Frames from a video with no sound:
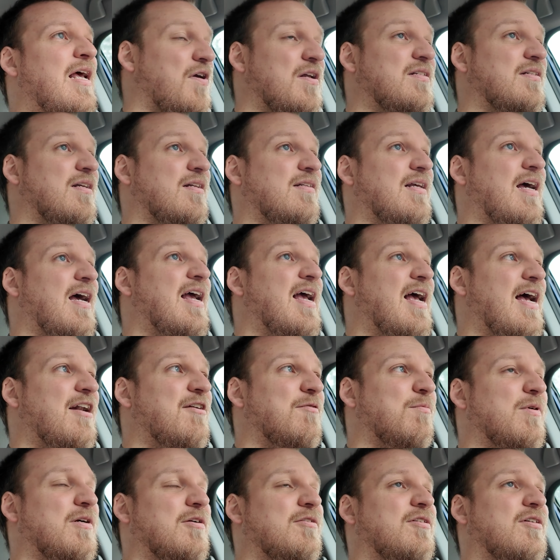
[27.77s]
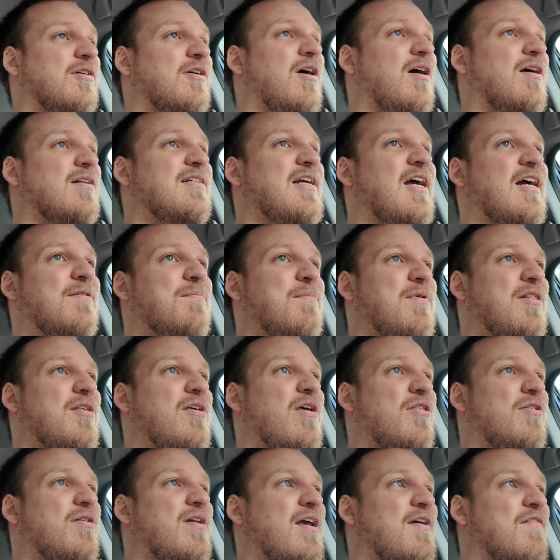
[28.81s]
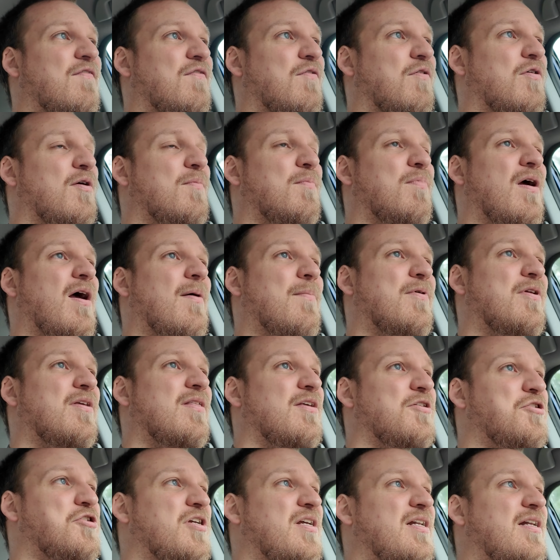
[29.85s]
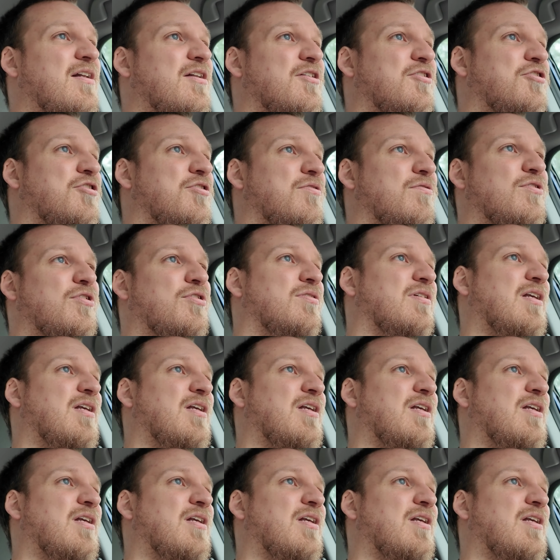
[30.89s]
For instance, I had a realtor contact me the other day for a property that she needed to shoot.